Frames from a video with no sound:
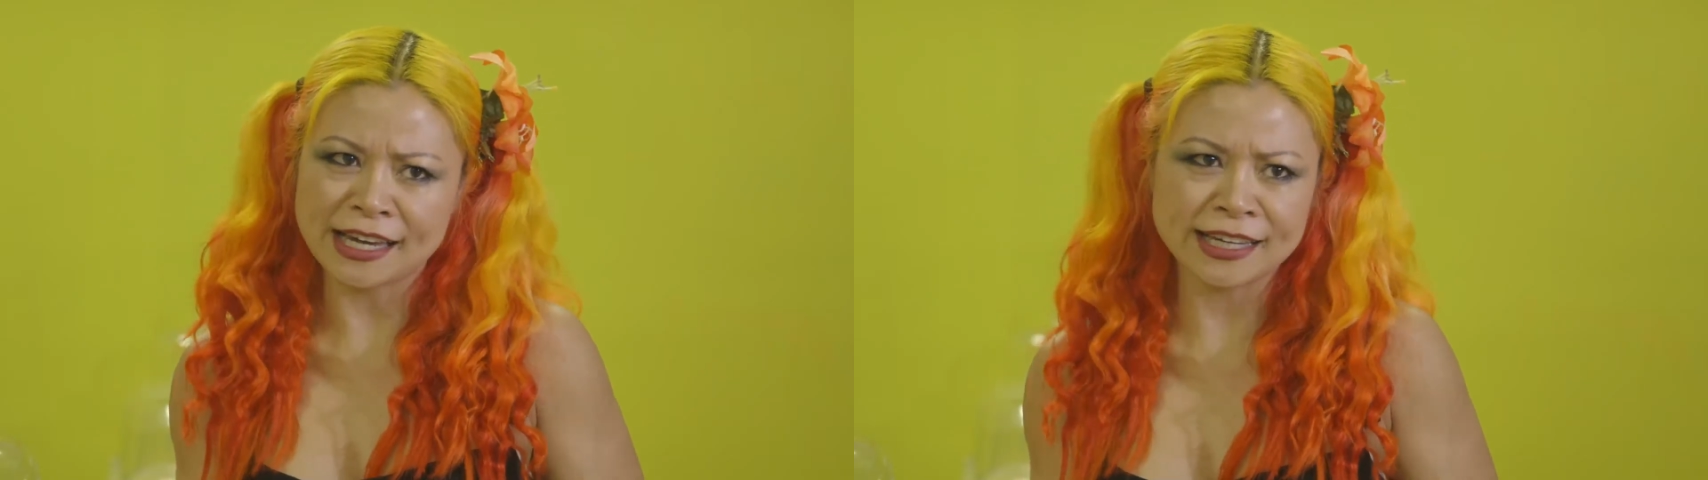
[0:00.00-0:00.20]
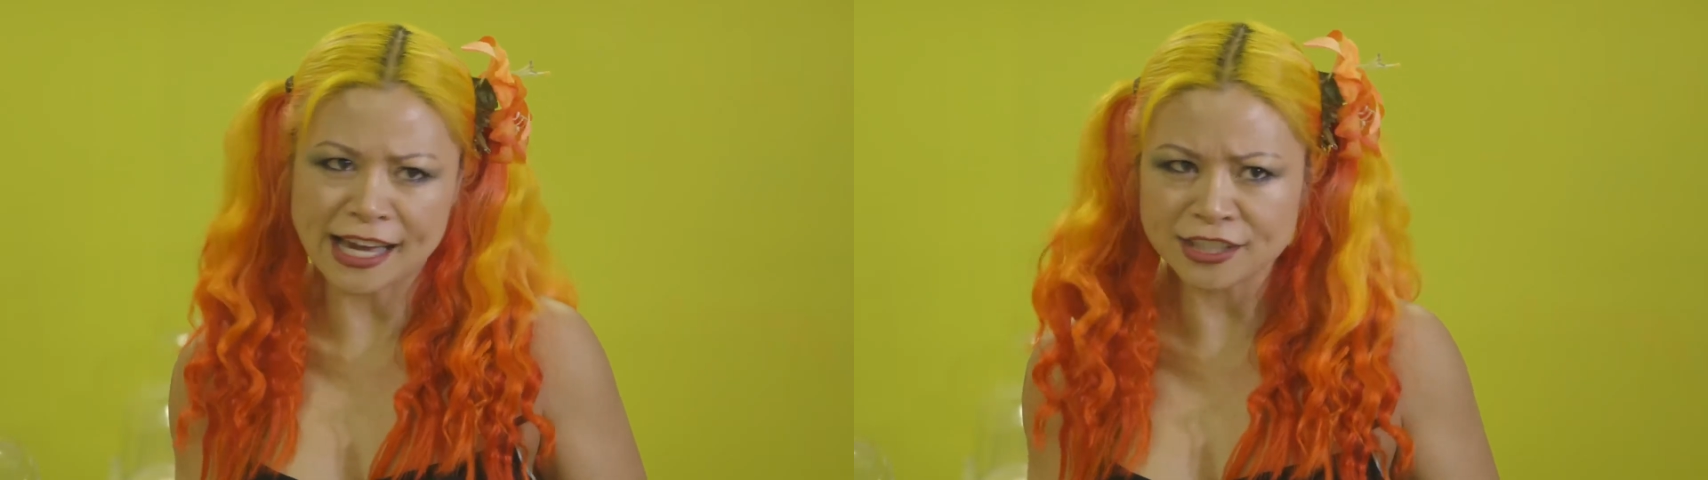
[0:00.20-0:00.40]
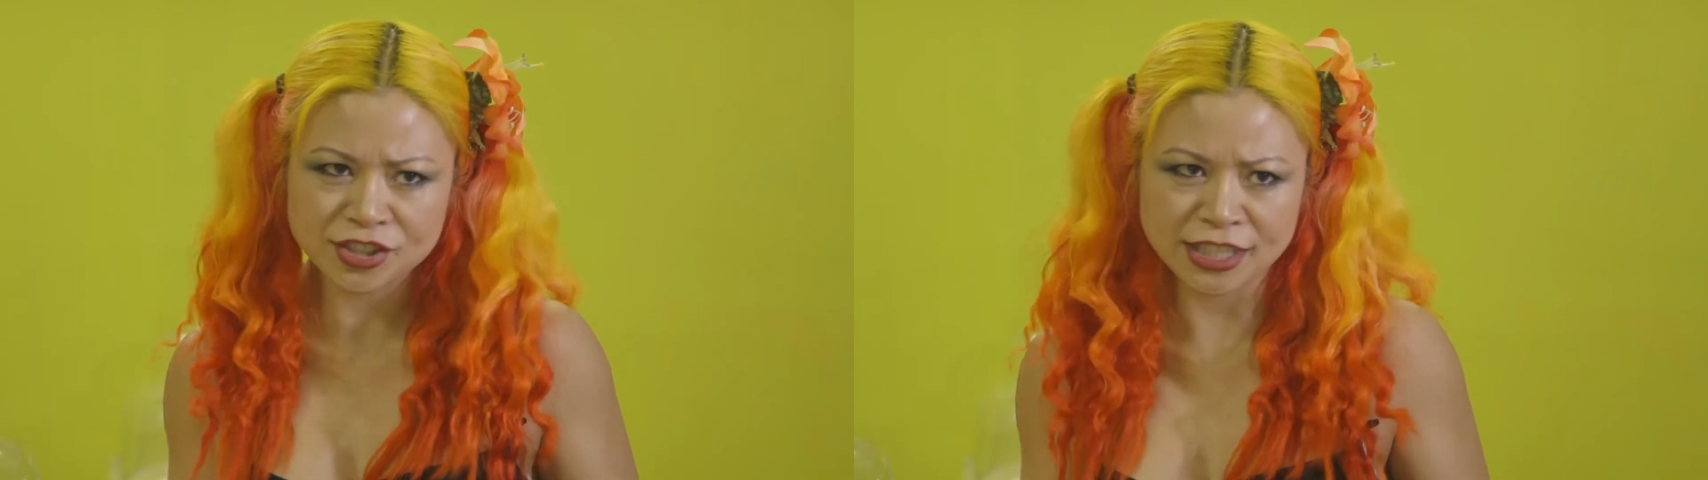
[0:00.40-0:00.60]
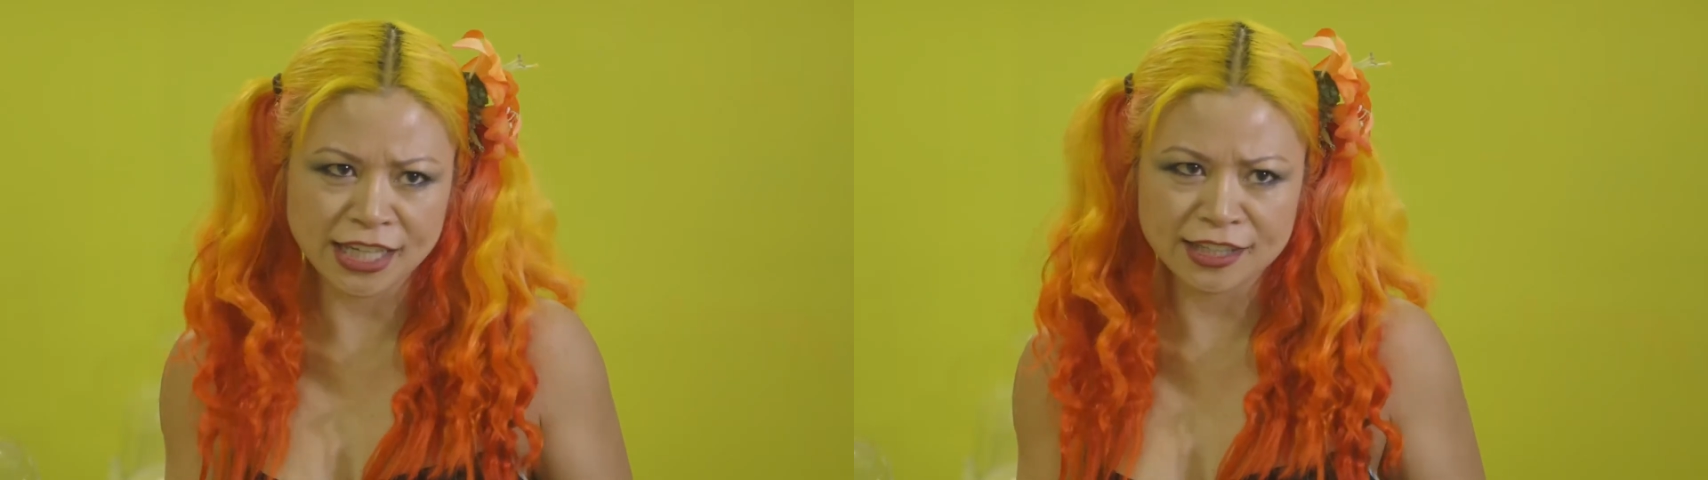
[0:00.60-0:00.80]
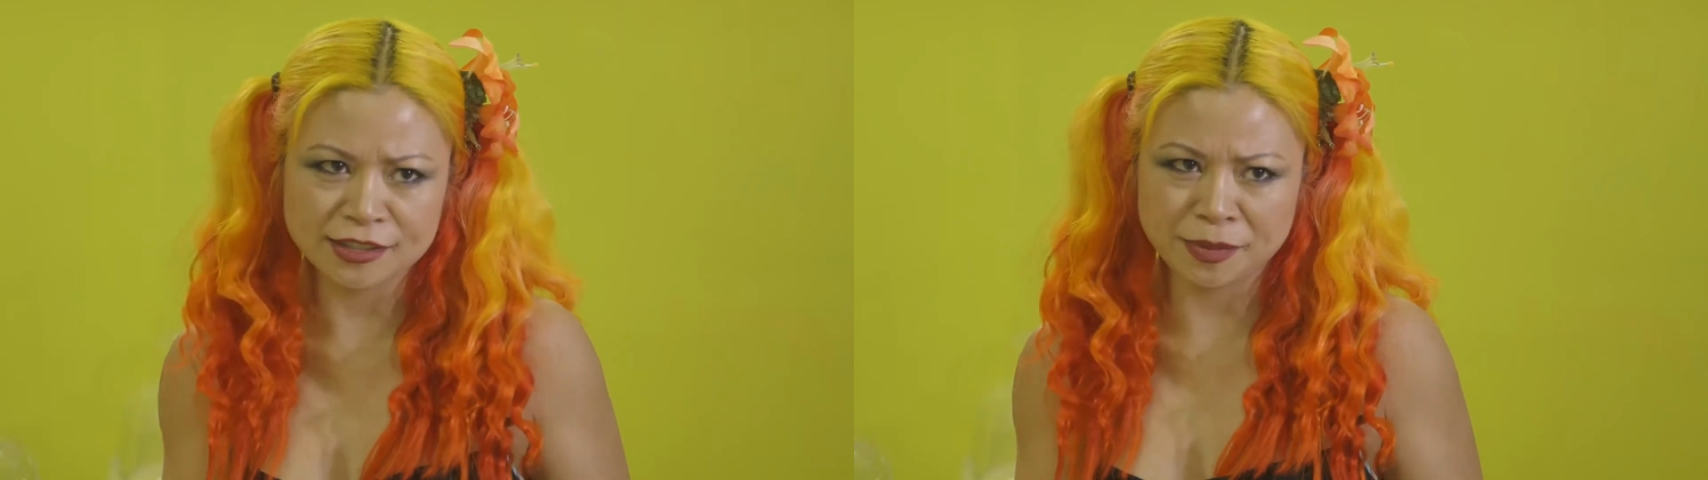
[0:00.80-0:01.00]

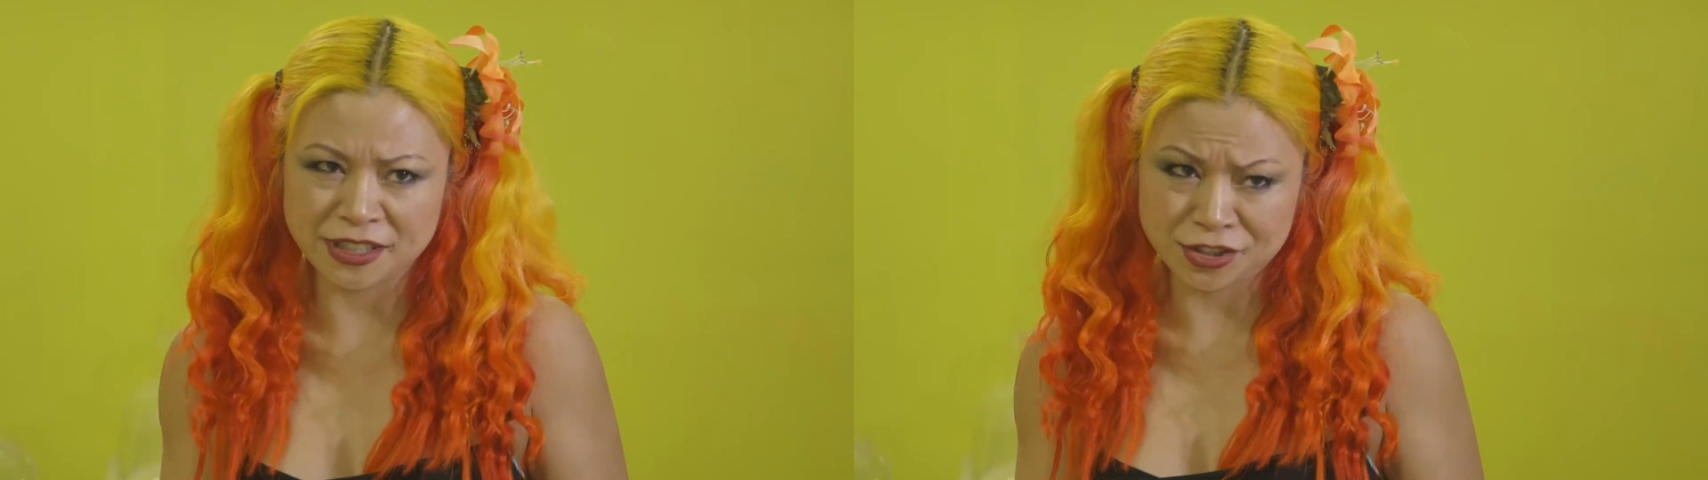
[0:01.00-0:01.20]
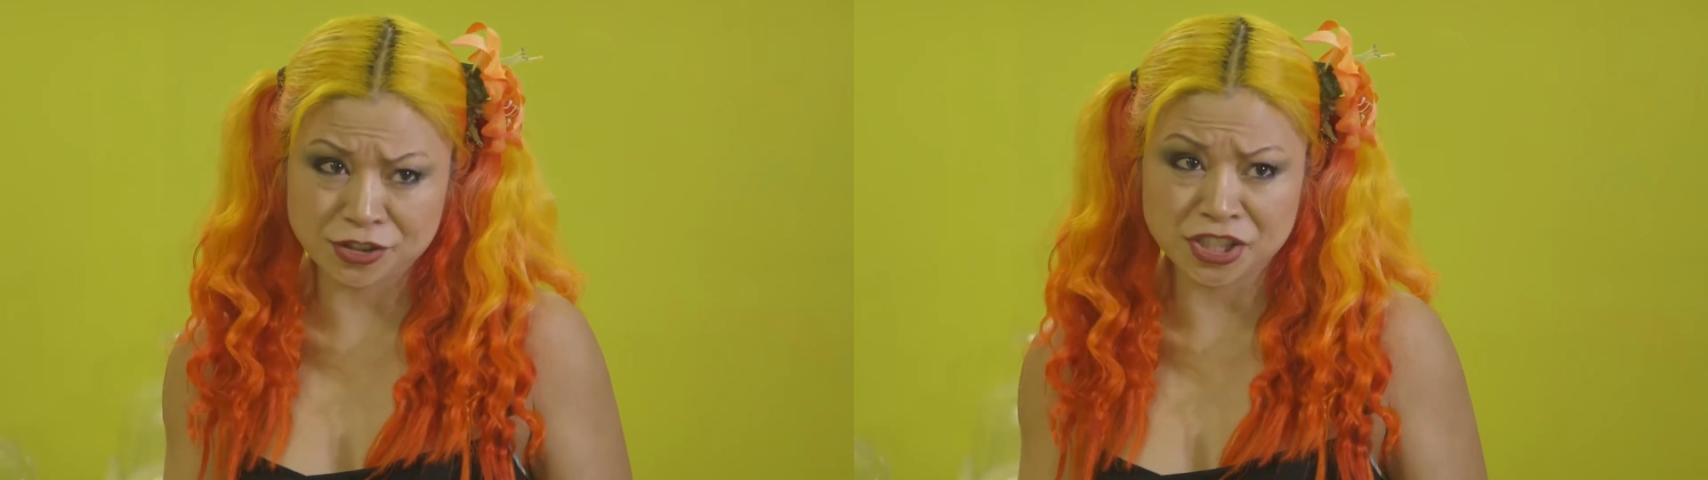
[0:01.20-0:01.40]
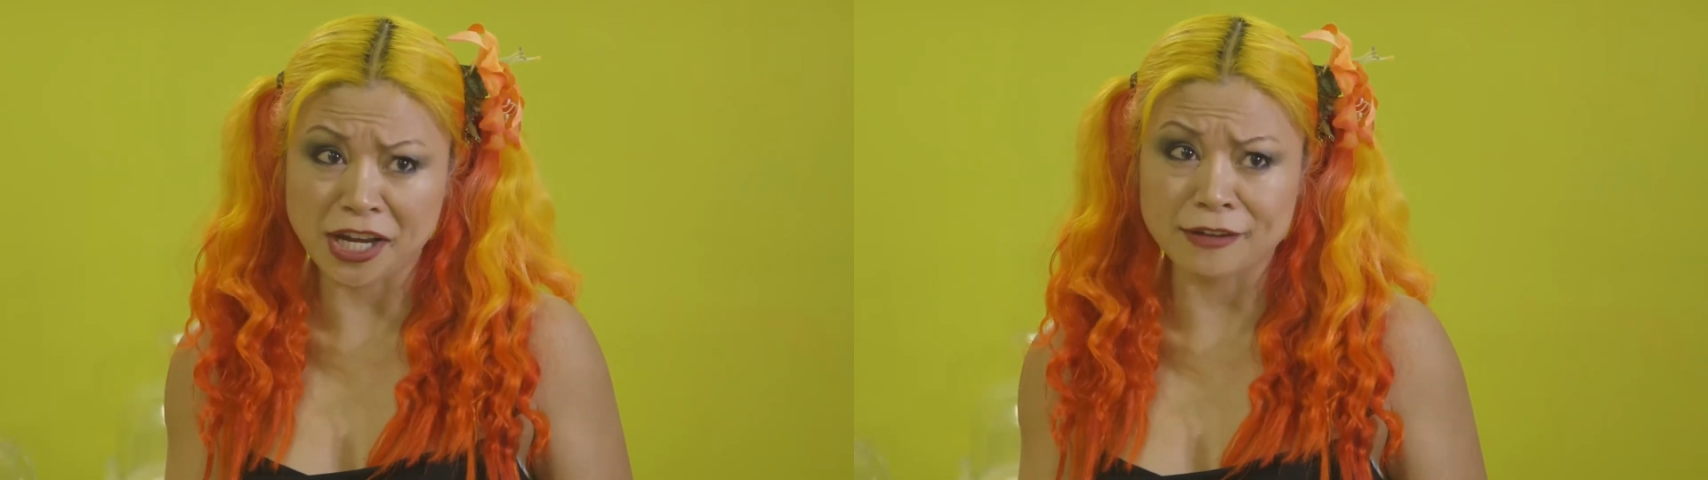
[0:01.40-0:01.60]
educated pastry chef.